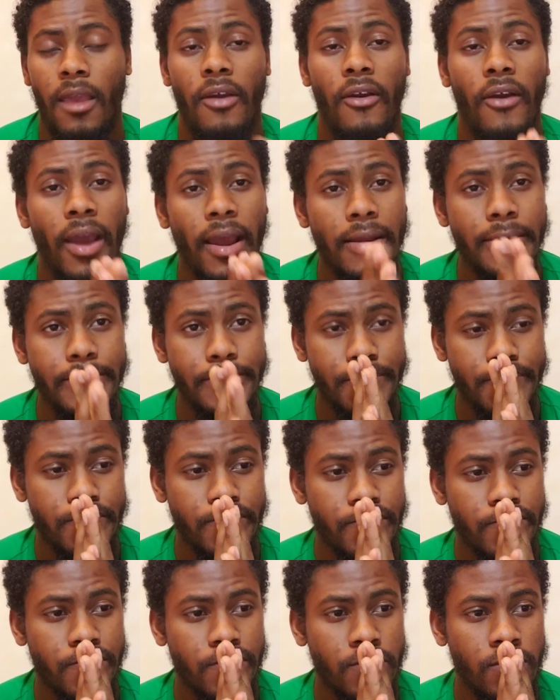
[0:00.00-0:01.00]
Right?
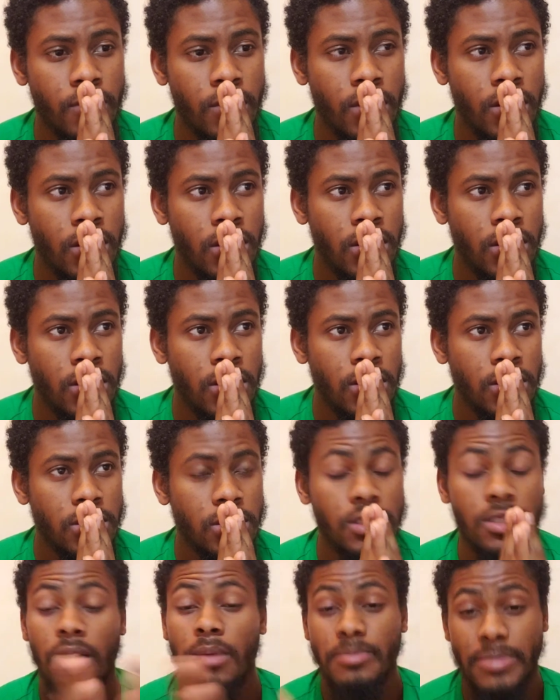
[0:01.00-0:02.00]

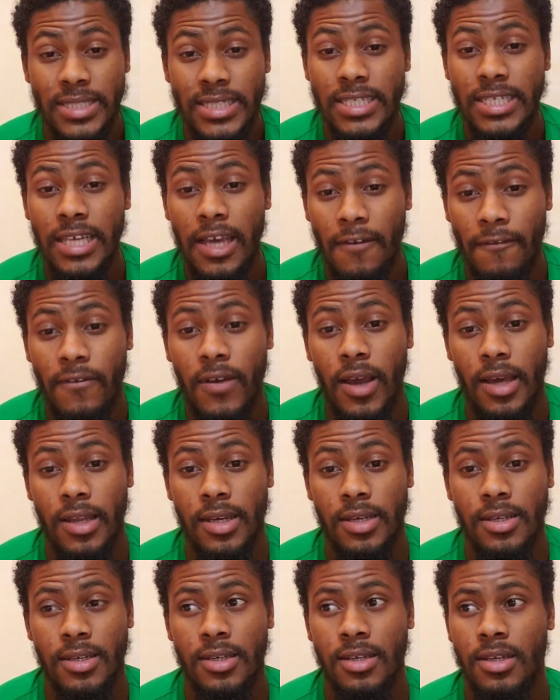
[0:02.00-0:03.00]
Some see a father,